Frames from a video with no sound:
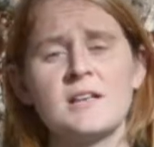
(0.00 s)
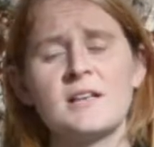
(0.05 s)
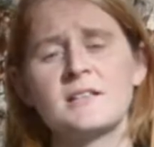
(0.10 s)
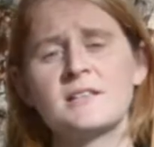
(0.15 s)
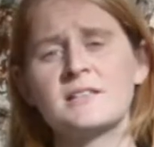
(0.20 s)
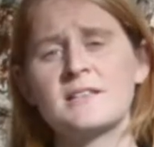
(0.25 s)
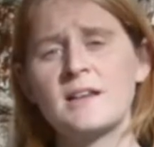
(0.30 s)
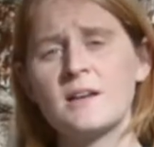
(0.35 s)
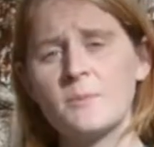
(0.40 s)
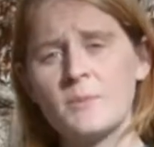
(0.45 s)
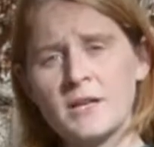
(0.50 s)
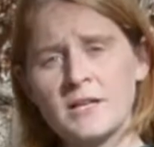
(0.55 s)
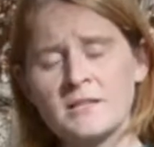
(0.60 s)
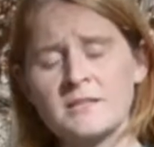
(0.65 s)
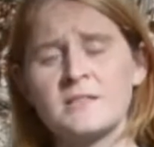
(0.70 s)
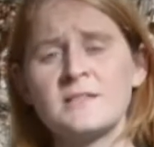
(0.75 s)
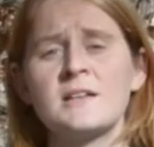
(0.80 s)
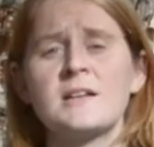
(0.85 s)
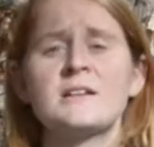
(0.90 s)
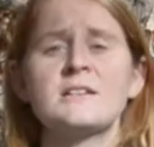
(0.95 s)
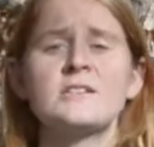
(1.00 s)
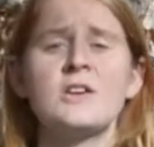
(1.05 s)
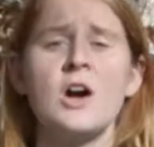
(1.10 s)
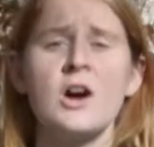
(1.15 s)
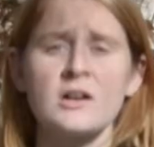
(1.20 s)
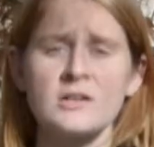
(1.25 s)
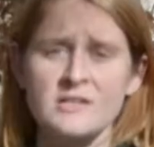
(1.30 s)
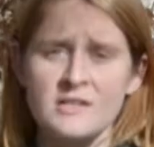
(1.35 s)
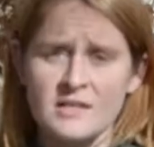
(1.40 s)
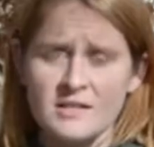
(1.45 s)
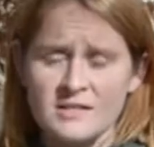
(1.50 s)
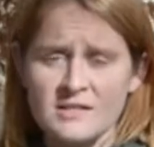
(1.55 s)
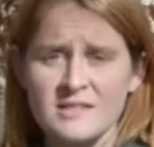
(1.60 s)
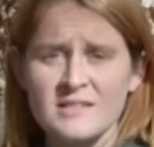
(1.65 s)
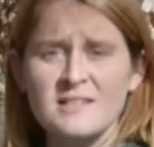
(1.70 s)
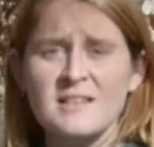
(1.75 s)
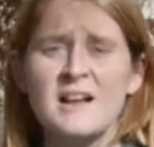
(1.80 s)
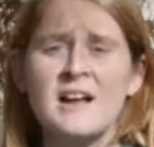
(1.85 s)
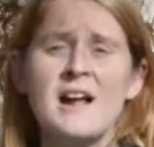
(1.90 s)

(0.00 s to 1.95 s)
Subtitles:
and sediments and toxins